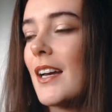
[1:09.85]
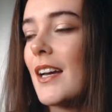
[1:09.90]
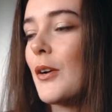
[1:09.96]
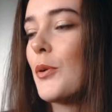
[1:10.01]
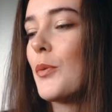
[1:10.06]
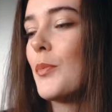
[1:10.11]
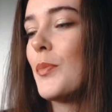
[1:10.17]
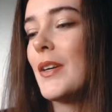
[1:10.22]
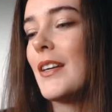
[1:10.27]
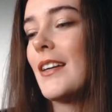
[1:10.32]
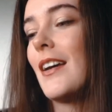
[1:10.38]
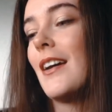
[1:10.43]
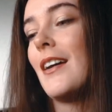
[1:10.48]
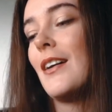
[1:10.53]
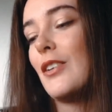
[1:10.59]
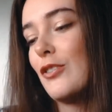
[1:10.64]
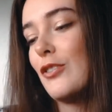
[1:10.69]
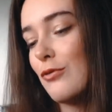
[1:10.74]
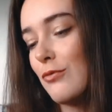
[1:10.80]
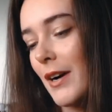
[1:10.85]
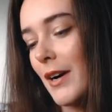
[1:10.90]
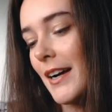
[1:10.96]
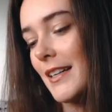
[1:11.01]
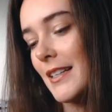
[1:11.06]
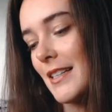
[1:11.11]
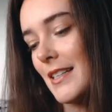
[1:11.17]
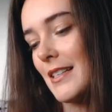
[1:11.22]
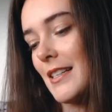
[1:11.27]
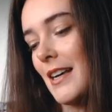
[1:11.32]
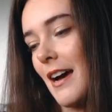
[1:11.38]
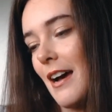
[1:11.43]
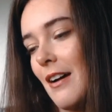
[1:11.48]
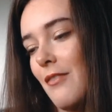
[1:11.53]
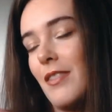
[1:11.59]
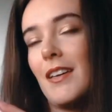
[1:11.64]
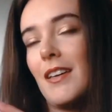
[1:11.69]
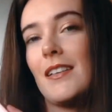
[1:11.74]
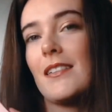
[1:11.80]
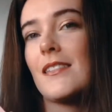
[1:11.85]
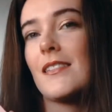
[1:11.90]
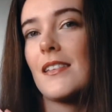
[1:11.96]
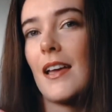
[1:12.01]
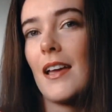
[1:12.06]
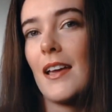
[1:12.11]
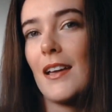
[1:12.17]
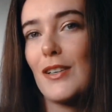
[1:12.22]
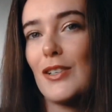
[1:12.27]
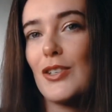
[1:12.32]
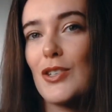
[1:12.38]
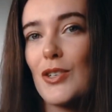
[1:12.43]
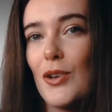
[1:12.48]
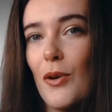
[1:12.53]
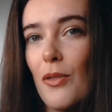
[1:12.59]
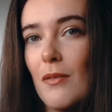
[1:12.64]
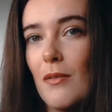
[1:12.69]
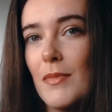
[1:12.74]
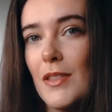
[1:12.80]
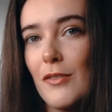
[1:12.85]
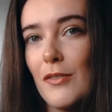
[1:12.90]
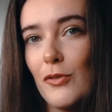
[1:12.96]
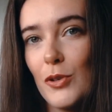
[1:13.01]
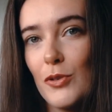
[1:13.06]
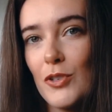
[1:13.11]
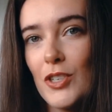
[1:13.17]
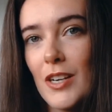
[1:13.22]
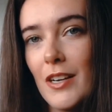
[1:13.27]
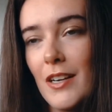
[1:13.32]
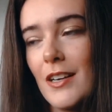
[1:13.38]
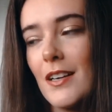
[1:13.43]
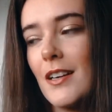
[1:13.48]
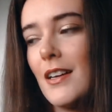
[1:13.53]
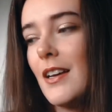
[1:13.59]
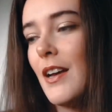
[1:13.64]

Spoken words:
it would be great to have this and show them in the future